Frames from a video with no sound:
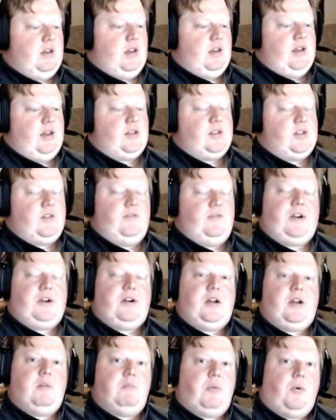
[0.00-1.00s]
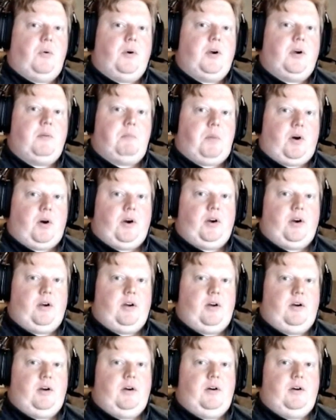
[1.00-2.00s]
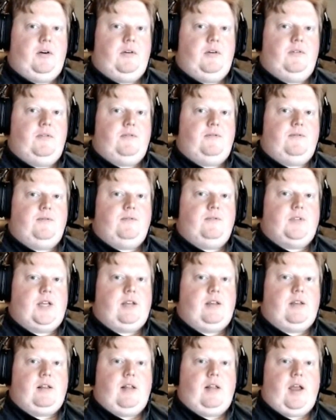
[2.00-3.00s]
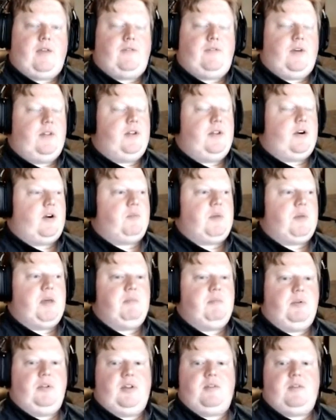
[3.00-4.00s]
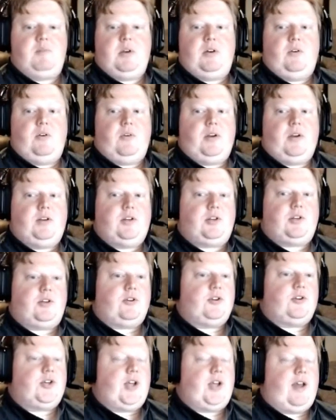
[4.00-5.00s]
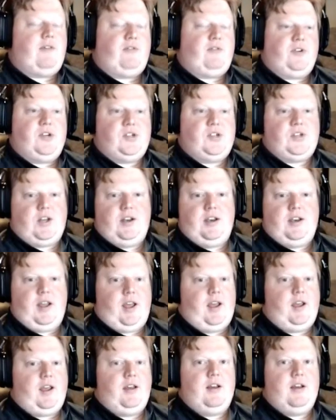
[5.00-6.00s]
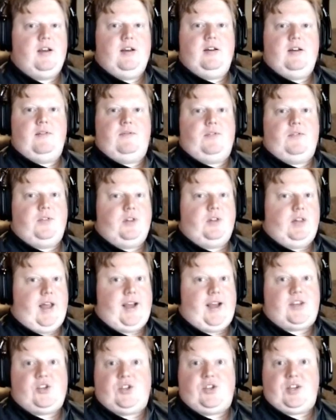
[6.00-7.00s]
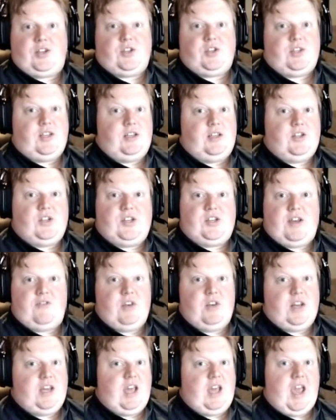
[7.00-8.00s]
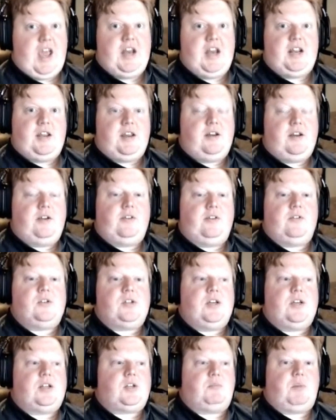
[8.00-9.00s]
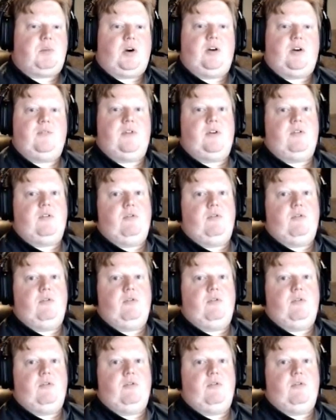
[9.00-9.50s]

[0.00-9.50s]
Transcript: it's a very important part of daily life, and there are people that have been going to church every Sunday for the last 60, 70, 80 years. It's a part of their